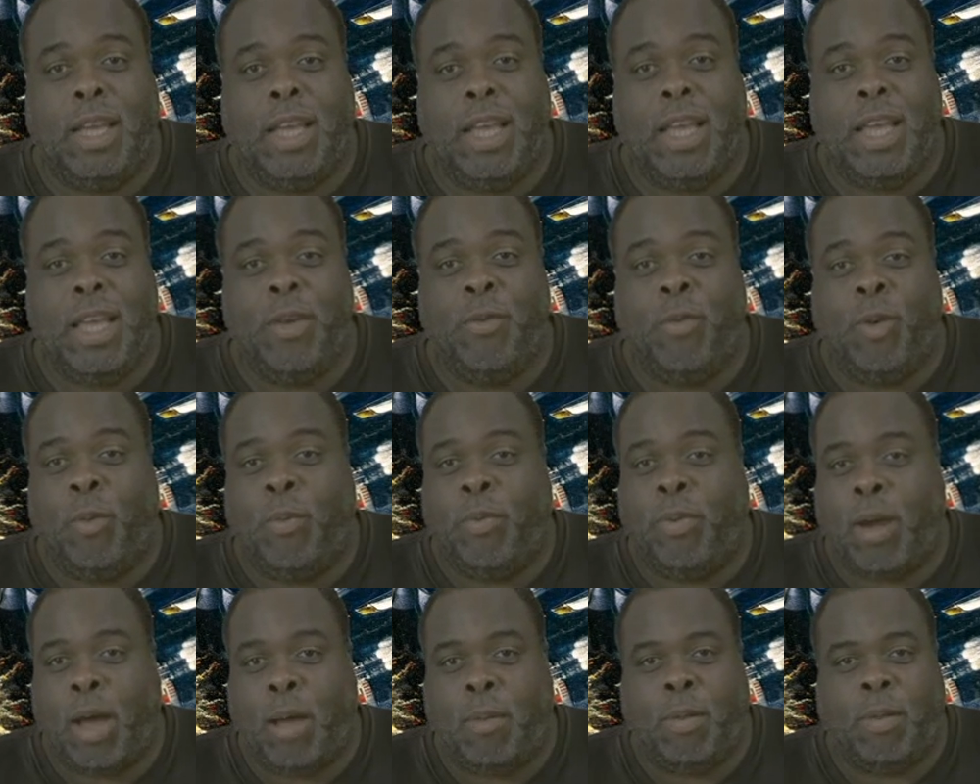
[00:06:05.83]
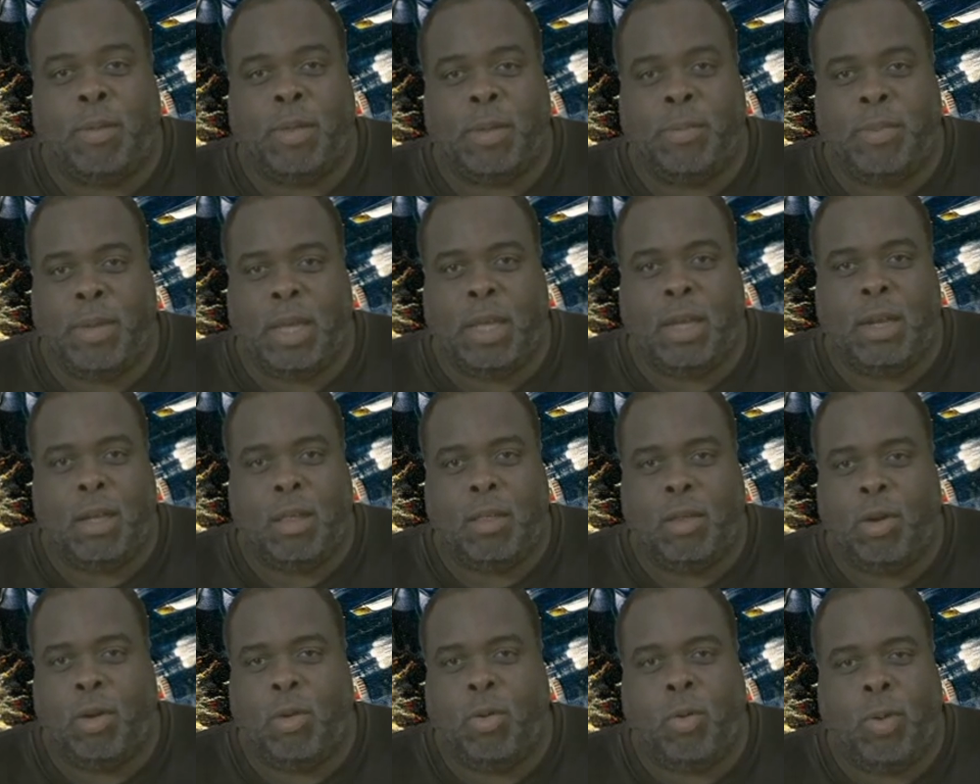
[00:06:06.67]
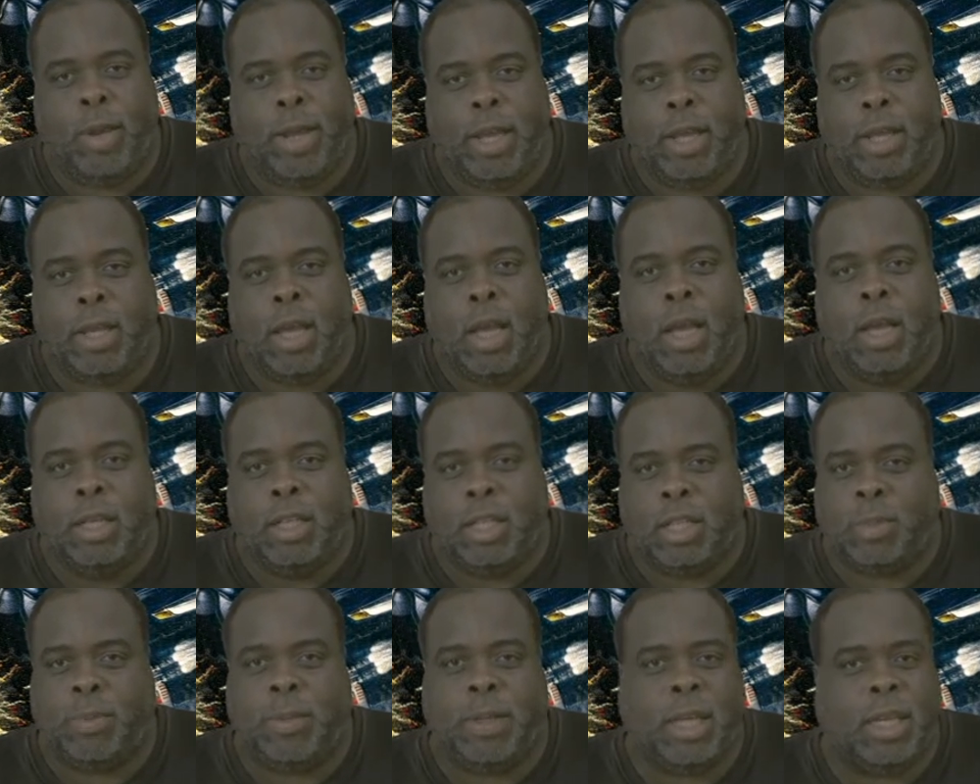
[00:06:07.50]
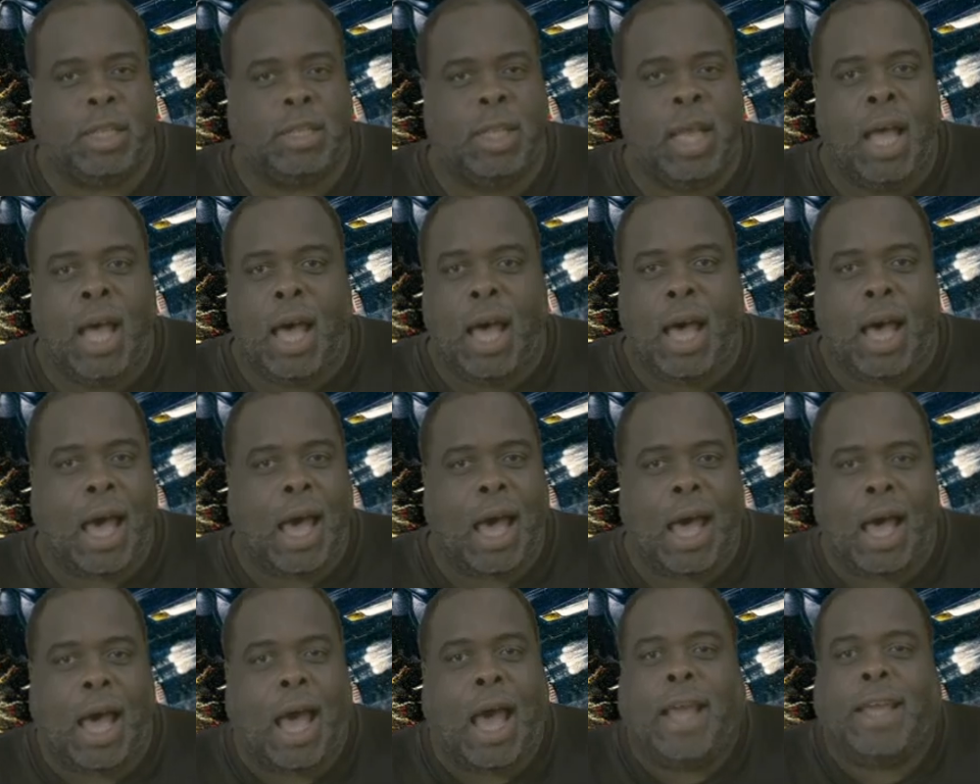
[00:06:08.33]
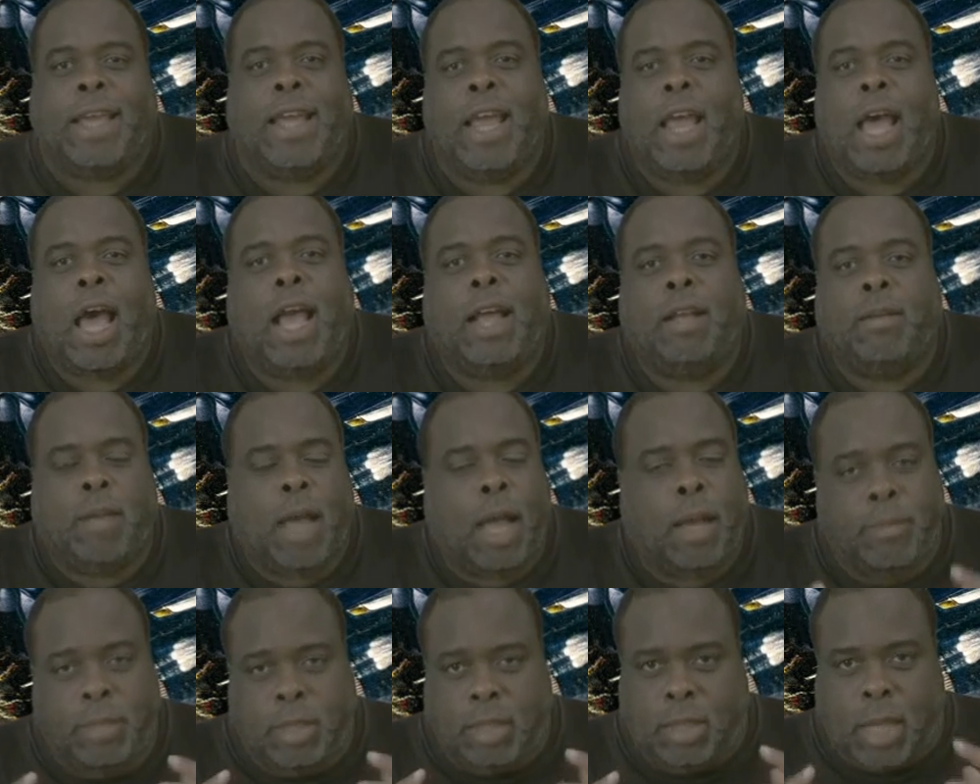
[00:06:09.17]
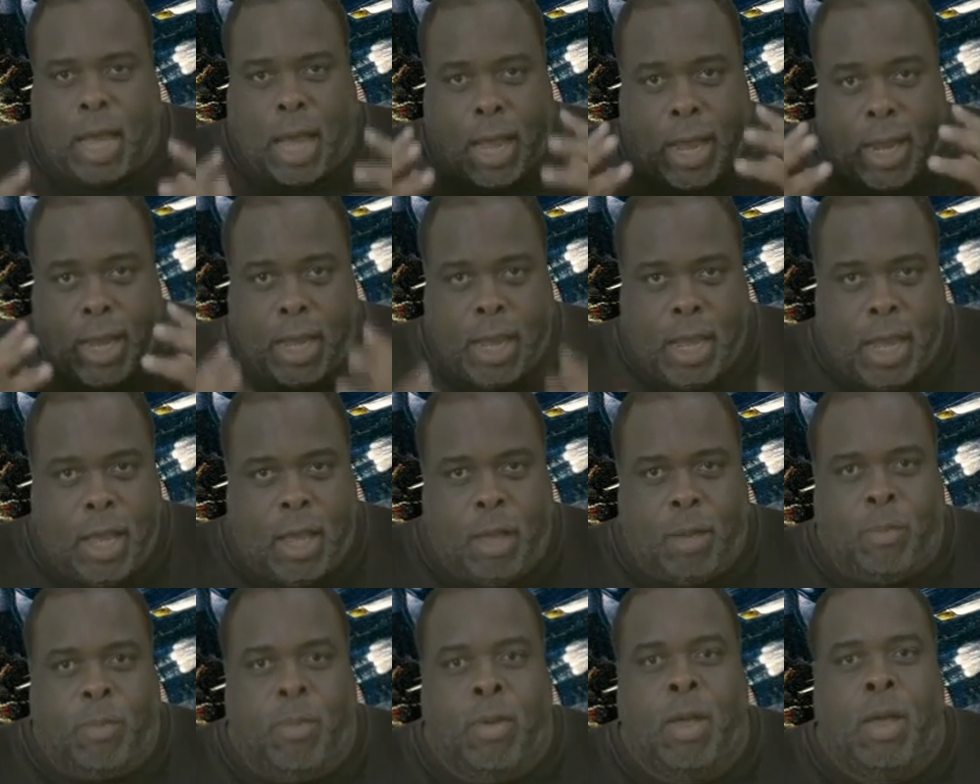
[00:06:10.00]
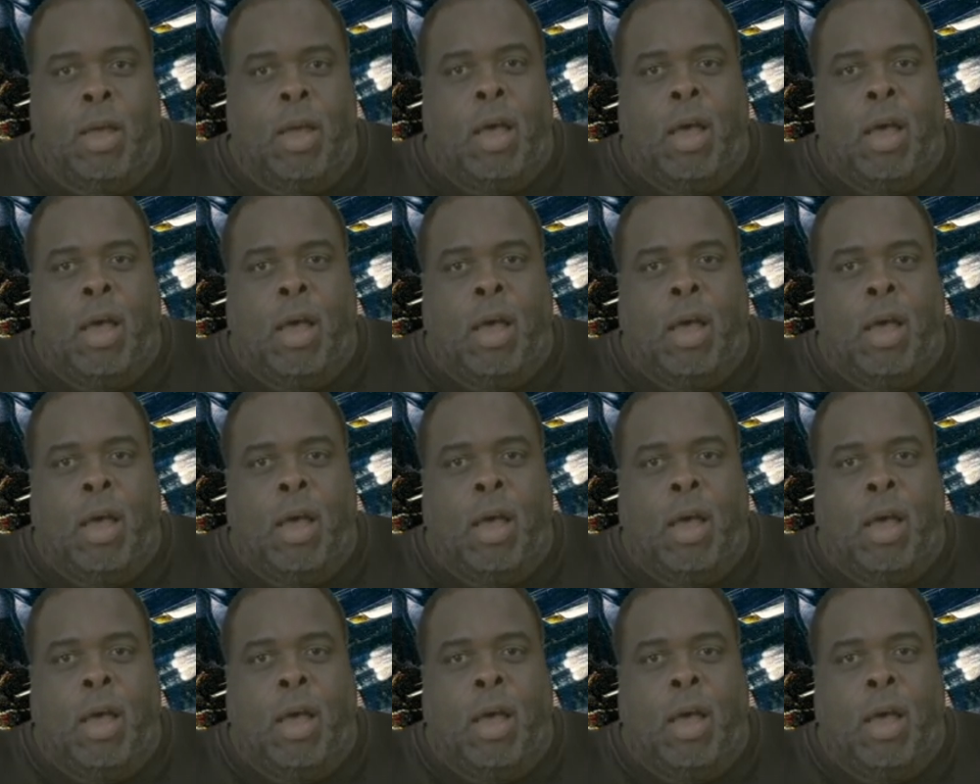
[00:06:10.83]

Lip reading: It will probably be another week, just because I am